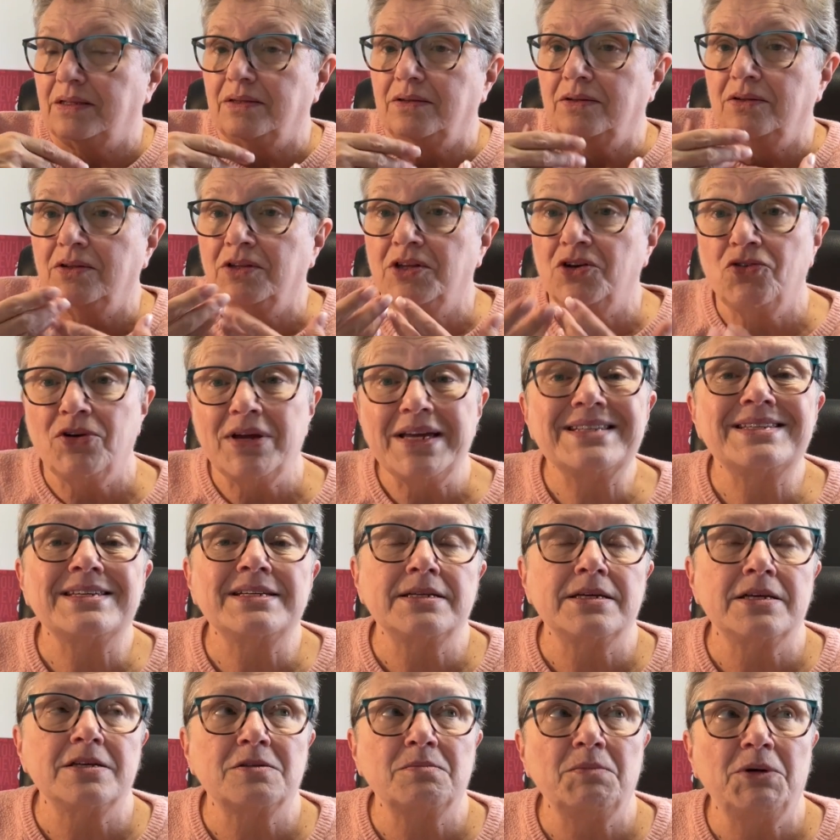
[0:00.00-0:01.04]
there
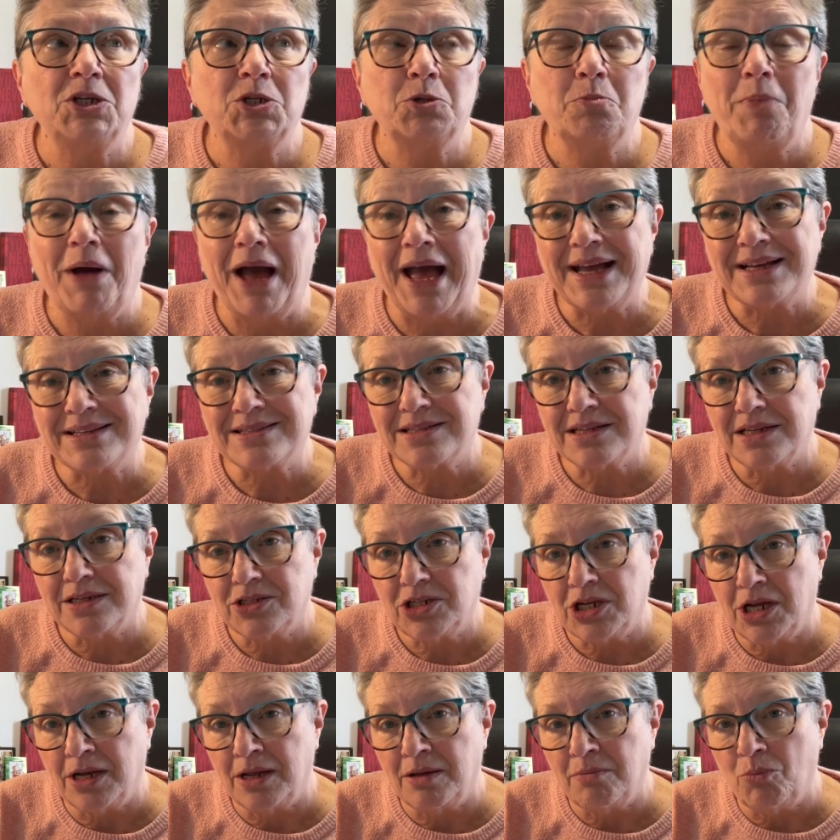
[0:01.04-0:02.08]
isn't as much backstitch
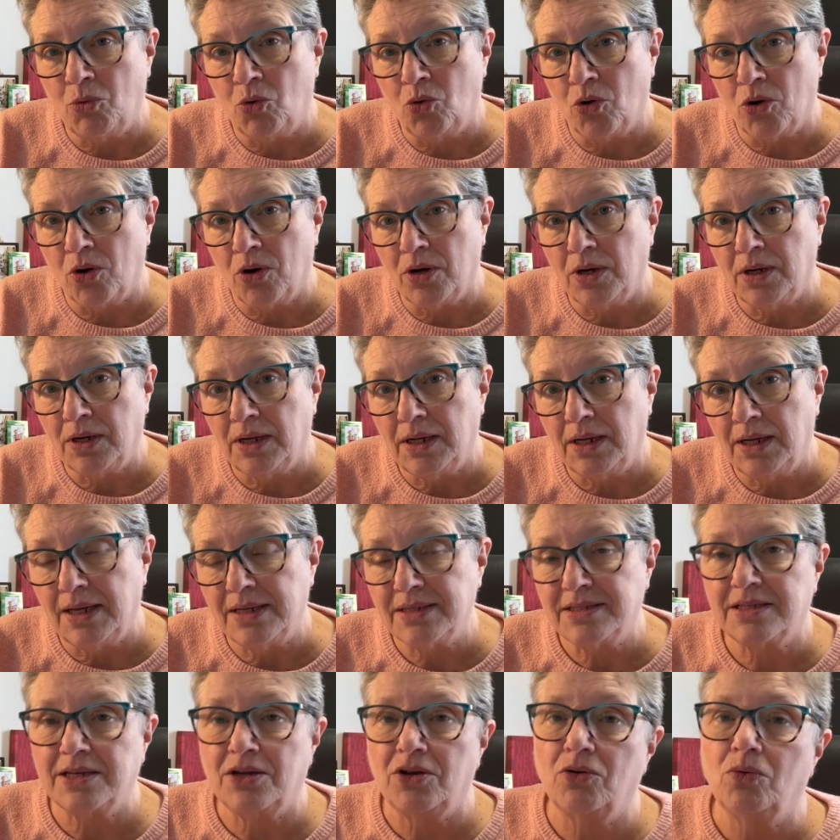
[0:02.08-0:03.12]
anymore
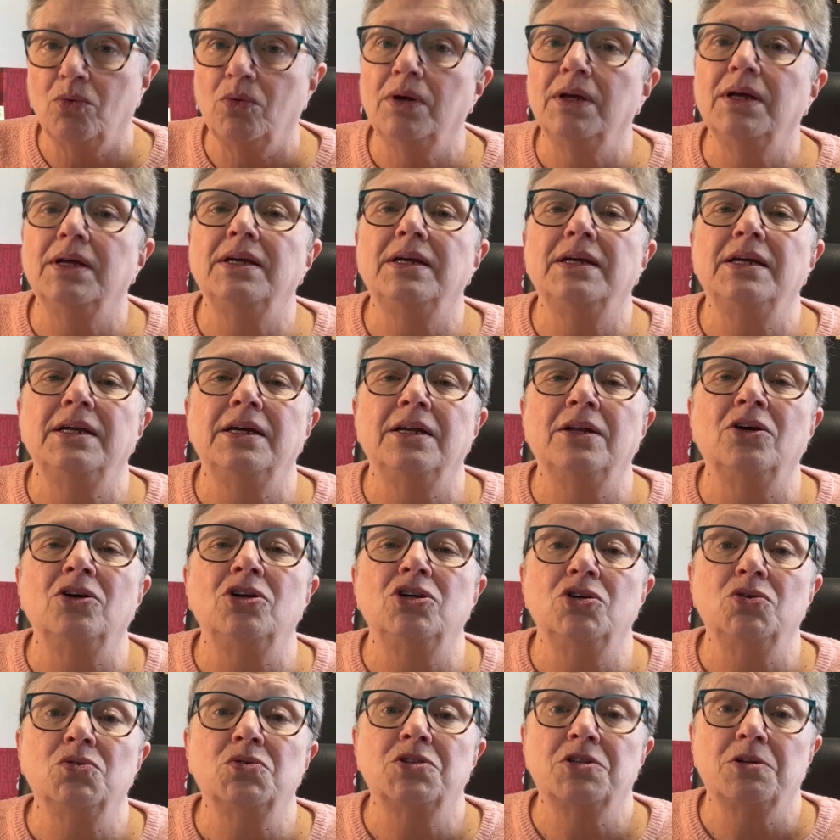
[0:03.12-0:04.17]
as there, you know,
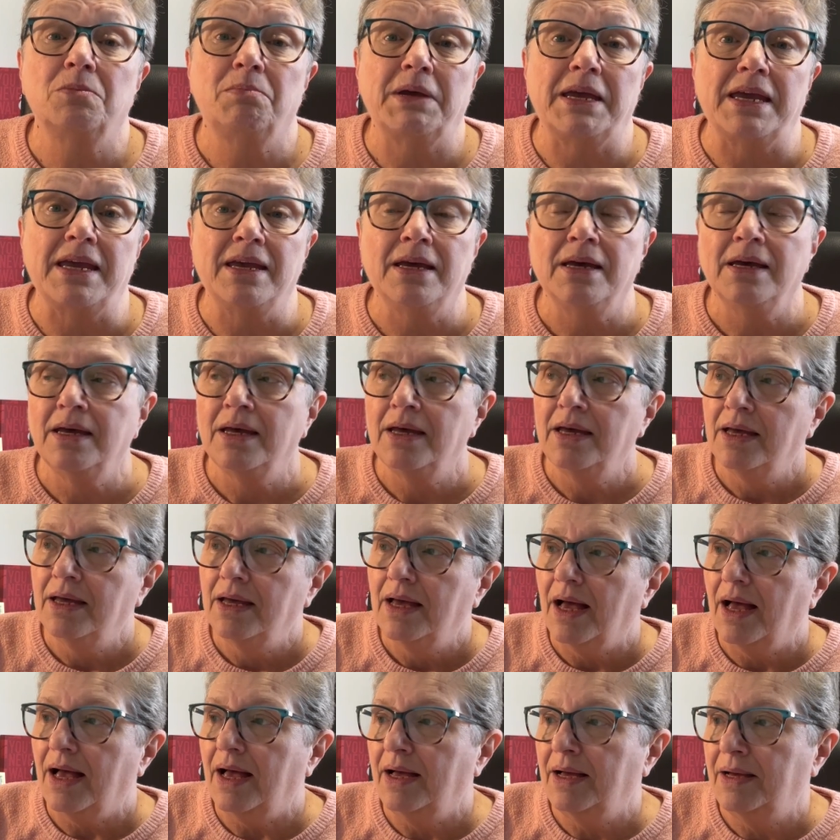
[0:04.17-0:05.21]
used to be.
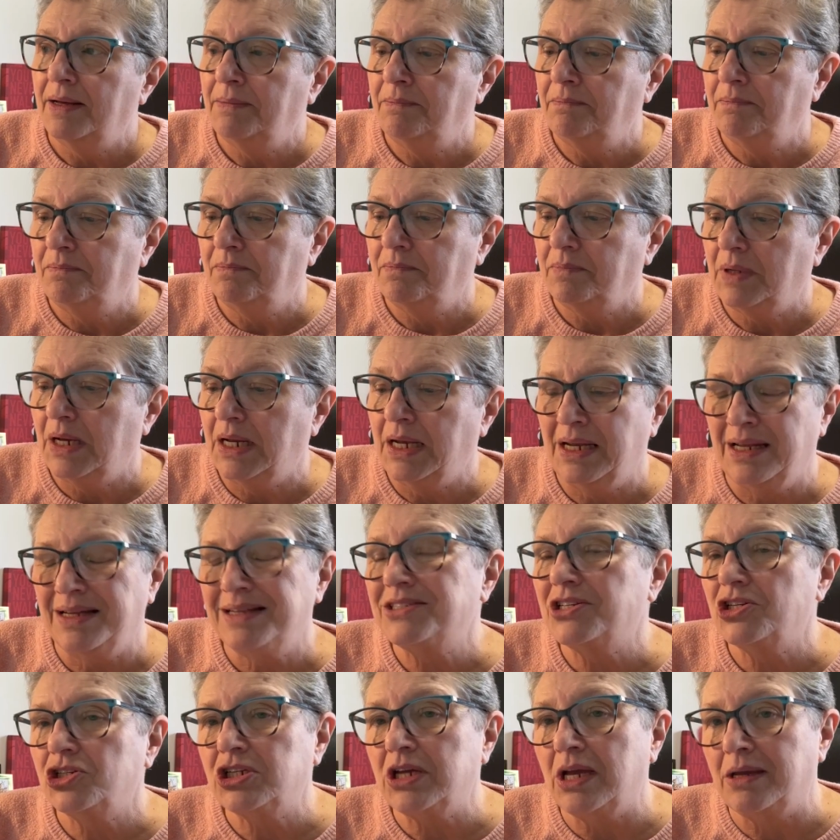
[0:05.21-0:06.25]
And that's
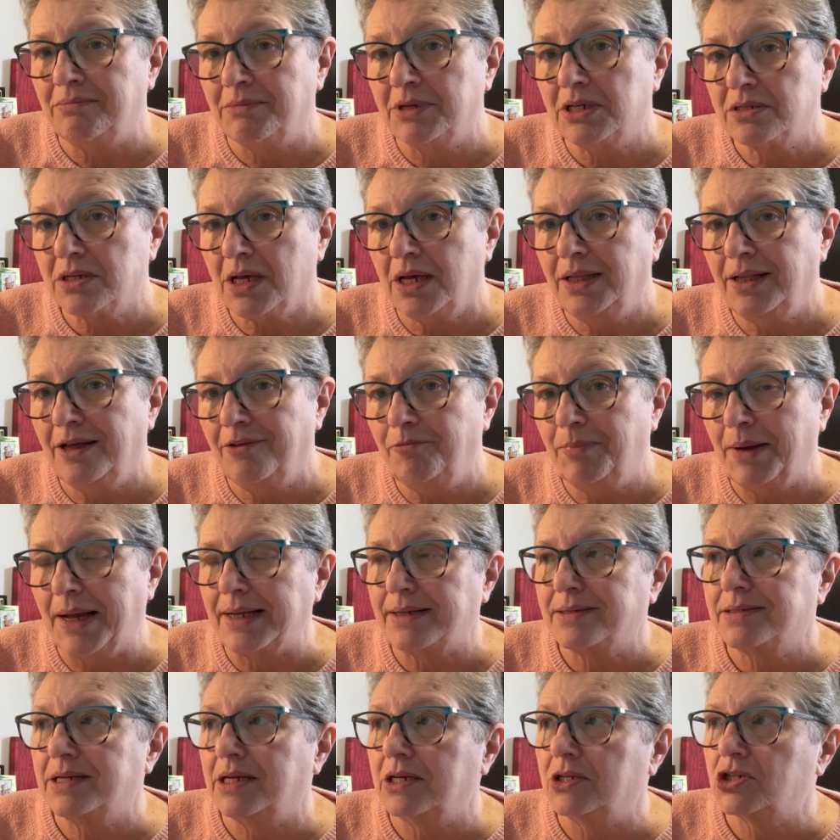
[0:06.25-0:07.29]
a shame because I love
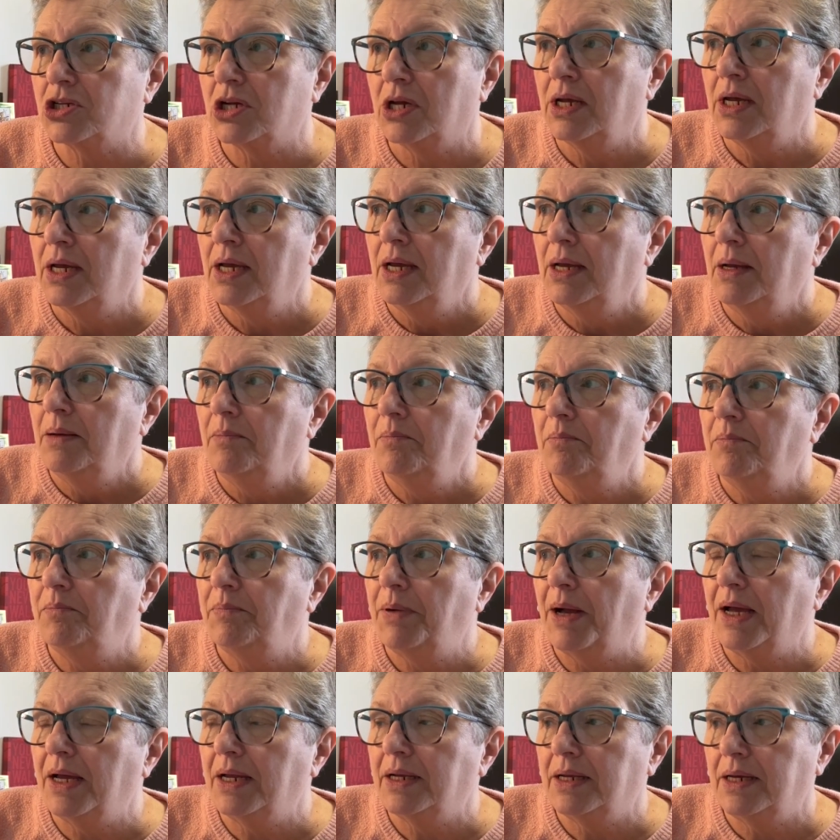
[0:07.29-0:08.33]
backstitch.
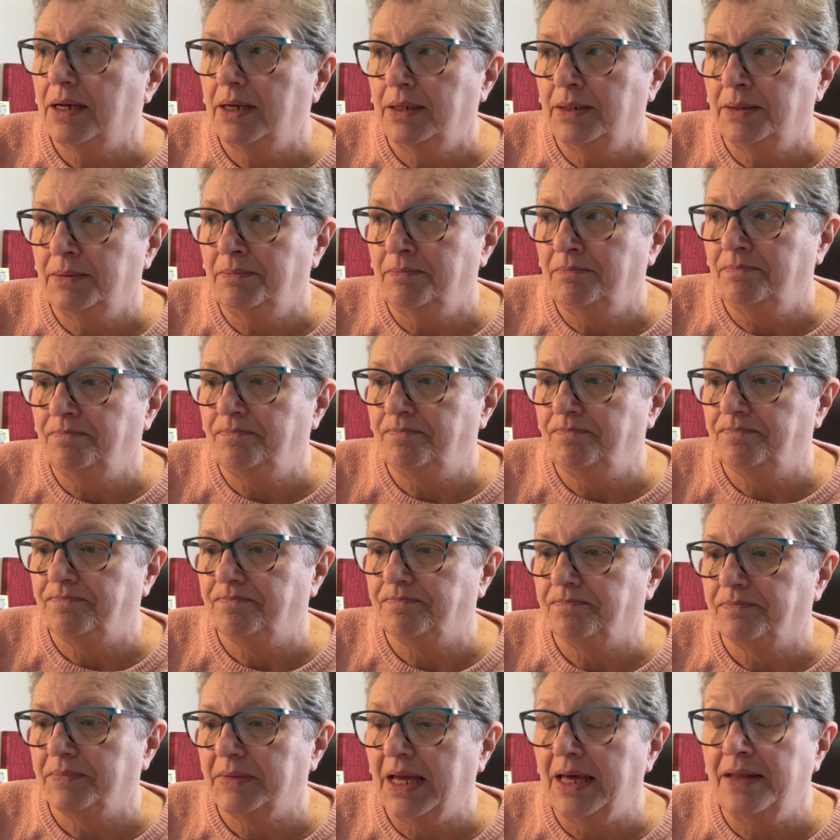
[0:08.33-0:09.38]
But and
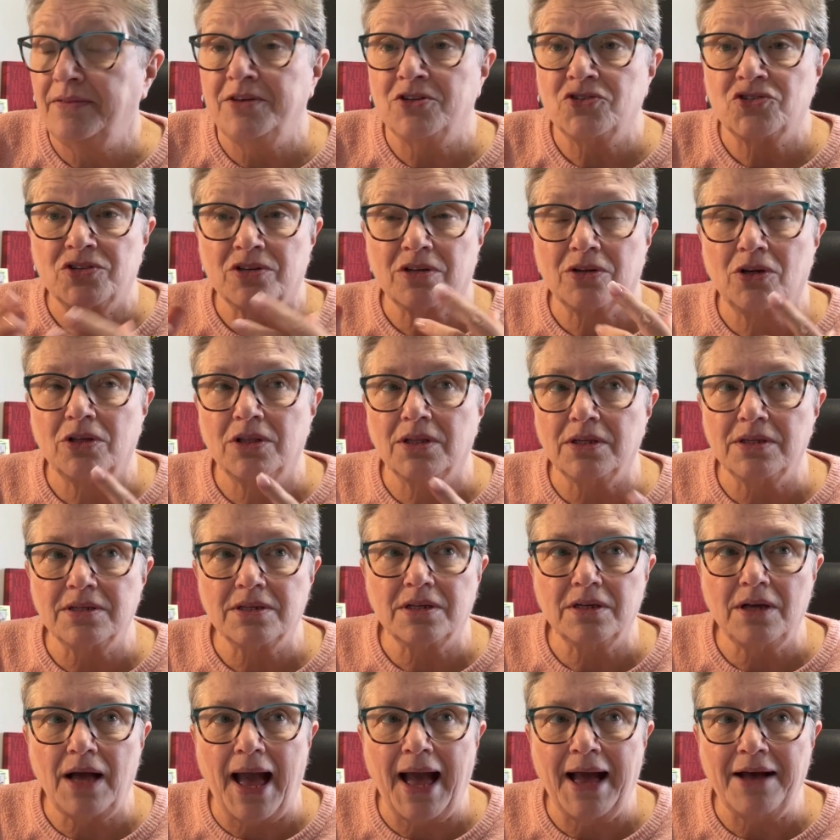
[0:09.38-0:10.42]
there's
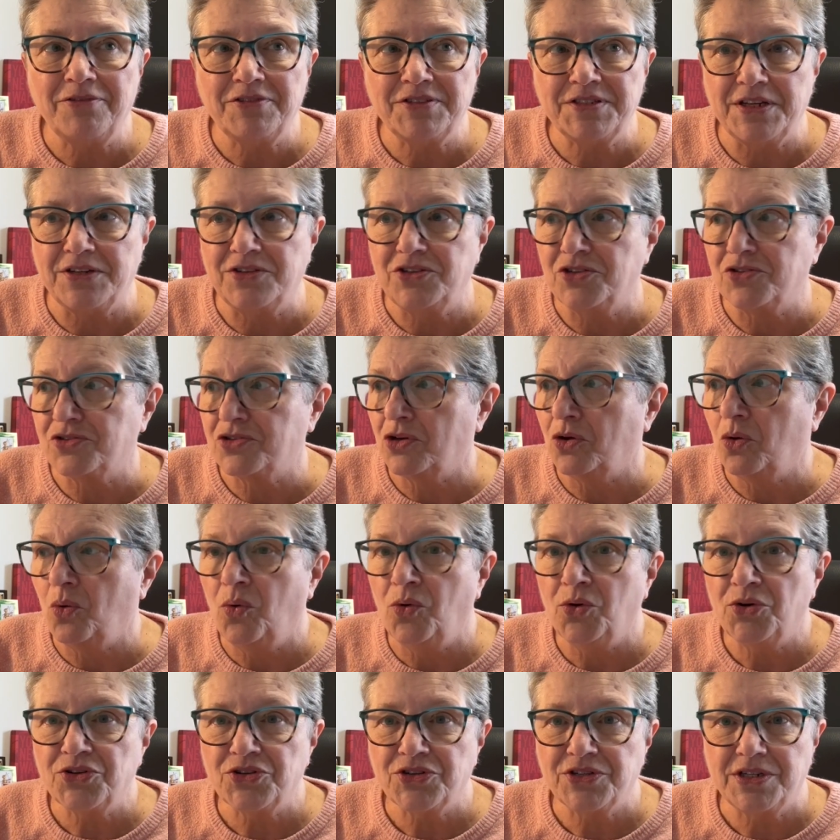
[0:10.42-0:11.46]
half stitches and
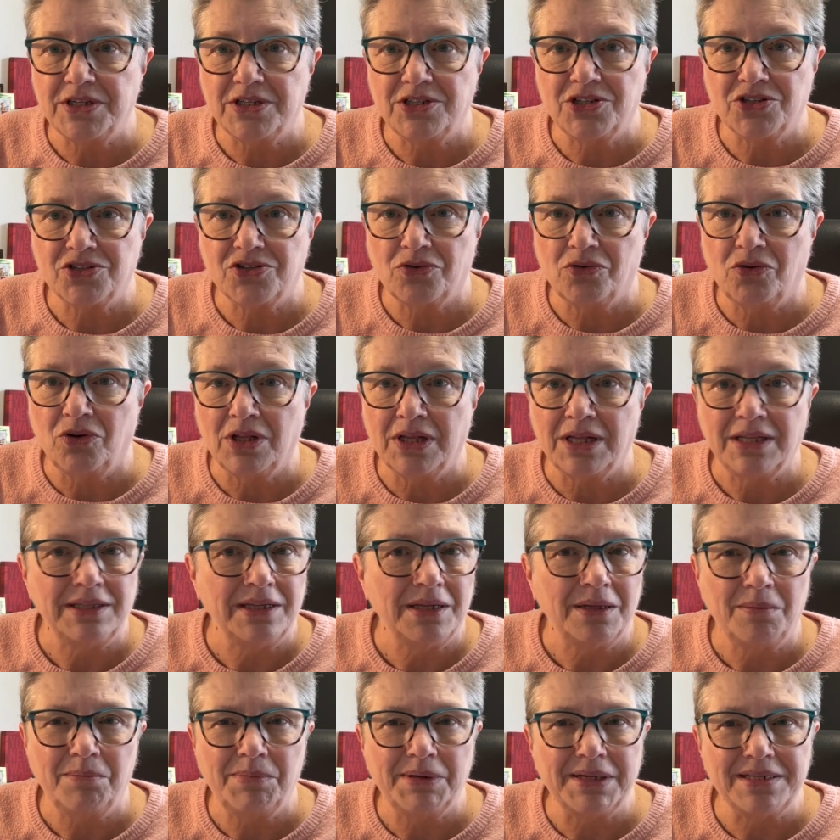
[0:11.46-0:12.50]
quarter stitches are all a
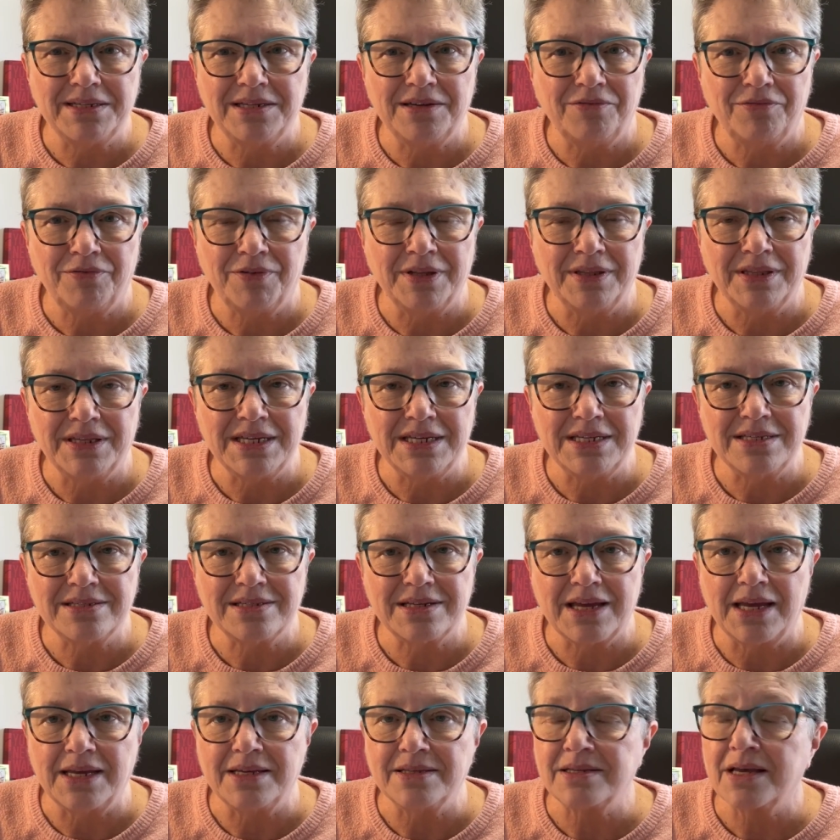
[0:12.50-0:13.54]
little bit different these
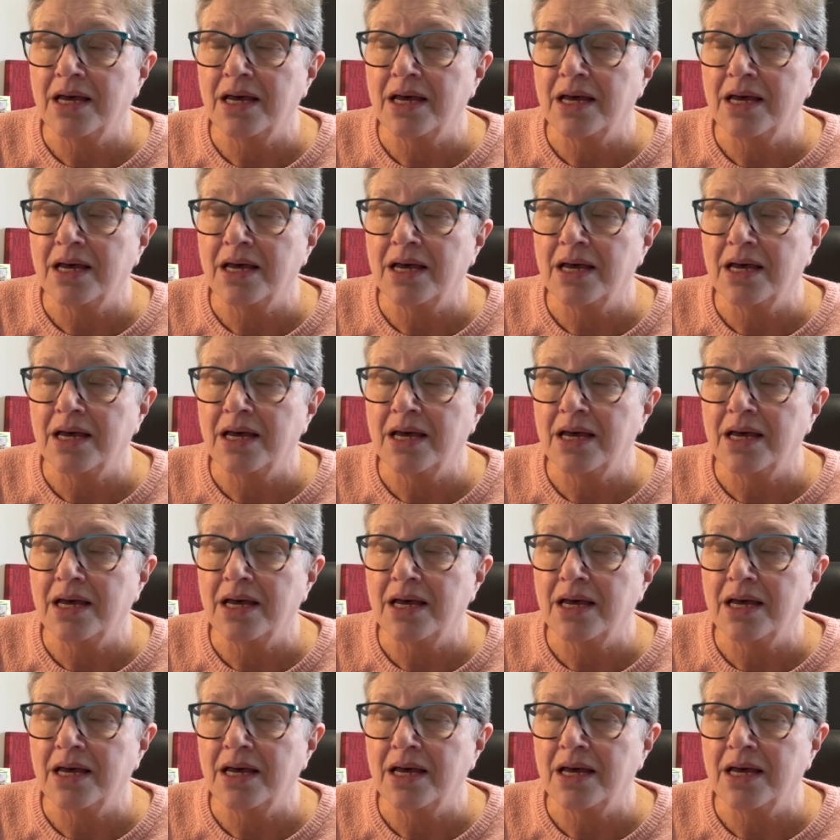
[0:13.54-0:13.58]
days.